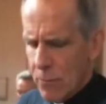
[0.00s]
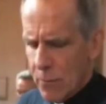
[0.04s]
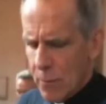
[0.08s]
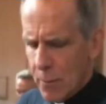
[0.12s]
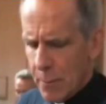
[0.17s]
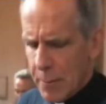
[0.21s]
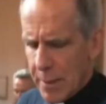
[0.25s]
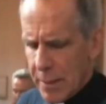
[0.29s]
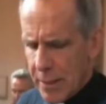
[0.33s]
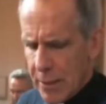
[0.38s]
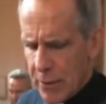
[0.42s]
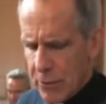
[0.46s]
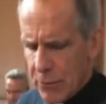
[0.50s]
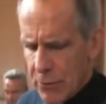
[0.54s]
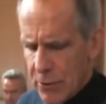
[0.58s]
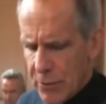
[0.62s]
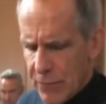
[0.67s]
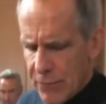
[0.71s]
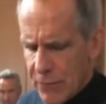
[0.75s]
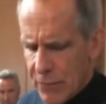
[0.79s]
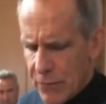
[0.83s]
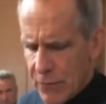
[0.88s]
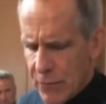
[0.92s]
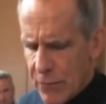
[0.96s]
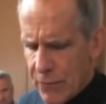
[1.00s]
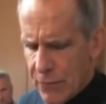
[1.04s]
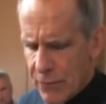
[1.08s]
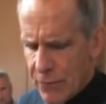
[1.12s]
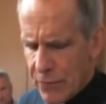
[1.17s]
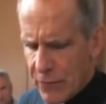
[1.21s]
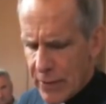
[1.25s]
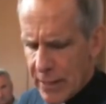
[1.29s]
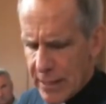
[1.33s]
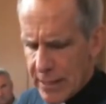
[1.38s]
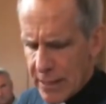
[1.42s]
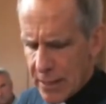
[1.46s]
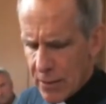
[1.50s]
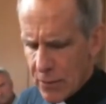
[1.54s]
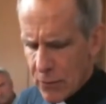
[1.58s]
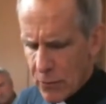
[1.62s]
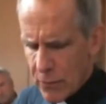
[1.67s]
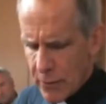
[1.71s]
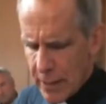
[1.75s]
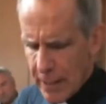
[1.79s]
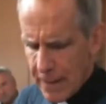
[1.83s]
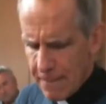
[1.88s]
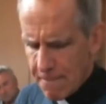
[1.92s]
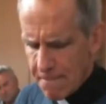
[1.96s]
We will be used for his
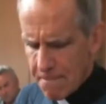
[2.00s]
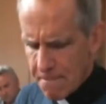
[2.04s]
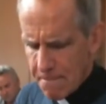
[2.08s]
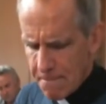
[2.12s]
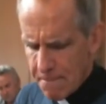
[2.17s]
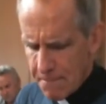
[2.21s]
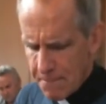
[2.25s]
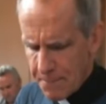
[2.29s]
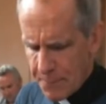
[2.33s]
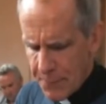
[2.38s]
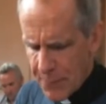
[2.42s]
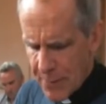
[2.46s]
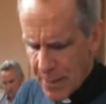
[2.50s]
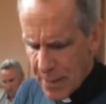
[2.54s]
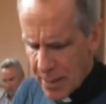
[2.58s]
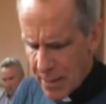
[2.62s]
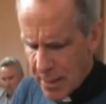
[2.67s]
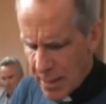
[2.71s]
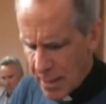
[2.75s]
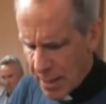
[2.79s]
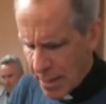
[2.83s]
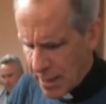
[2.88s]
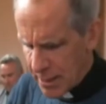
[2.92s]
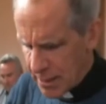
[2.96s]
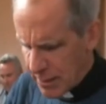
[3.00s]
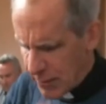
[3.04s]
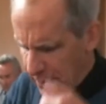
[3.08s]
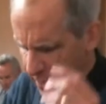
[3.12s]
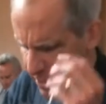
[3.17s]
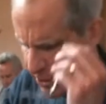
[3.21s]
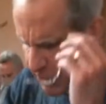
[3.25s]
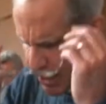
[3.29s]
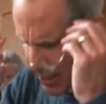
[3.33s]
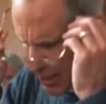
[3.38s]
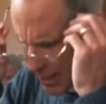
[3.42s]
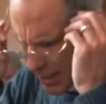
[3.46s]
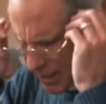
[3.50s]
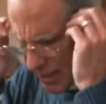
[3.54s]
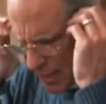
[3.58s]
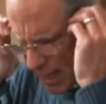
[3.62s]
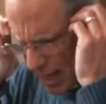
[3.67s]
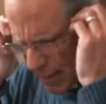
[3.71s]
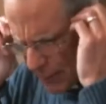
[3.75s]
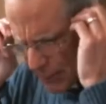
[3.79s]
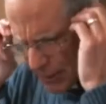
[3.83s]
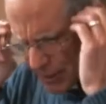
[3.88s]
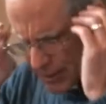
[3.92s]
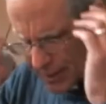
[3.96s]
glory. So let's just
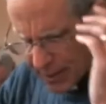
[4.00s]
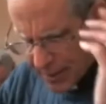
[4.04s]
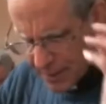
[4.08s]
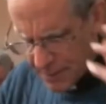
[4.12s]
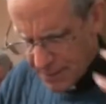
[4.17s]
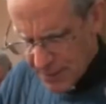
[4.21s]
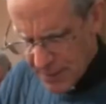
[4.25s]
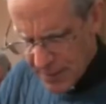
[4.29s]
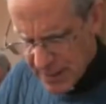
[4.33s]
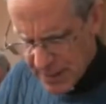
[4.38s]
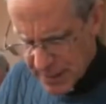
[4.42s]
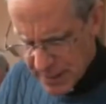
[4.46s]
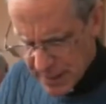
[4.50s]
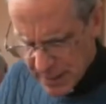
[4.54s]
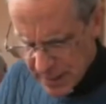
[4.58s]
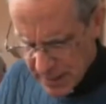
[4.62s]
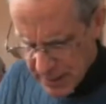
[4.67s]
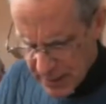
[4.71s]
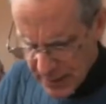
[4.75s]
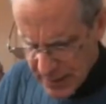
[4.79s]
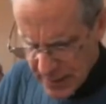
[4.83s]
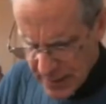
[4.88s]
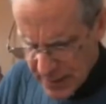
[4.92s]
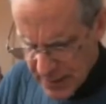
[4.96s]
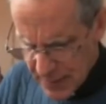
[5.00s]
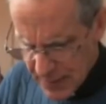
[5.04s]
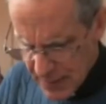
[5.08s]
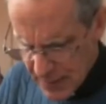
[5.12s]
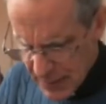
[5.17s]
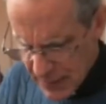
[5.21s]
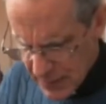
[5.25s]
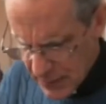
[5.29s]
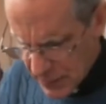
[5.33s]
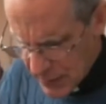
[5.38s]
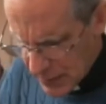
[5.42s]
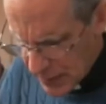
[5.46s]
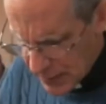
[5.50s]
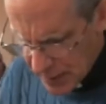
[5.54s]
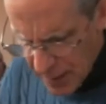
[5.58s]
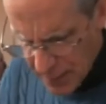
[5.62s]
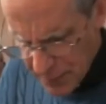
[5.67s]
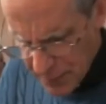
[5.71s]
stand. We're just going to be just a